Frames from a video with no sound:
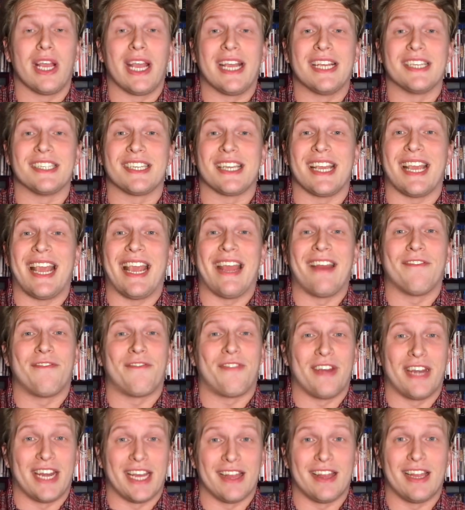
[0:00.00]
is
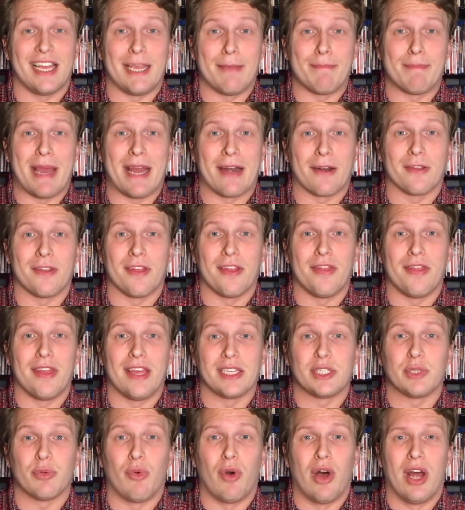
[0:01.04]
infinitely better than
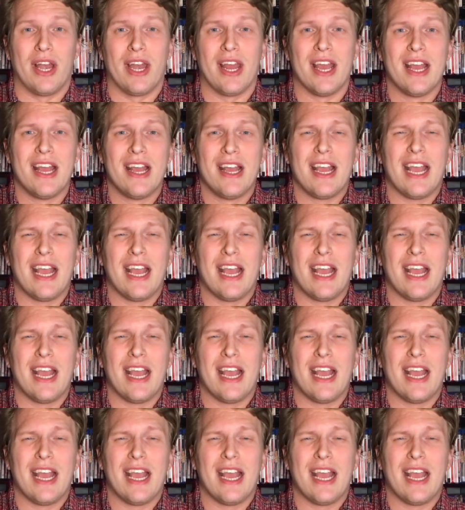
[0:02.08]
this one.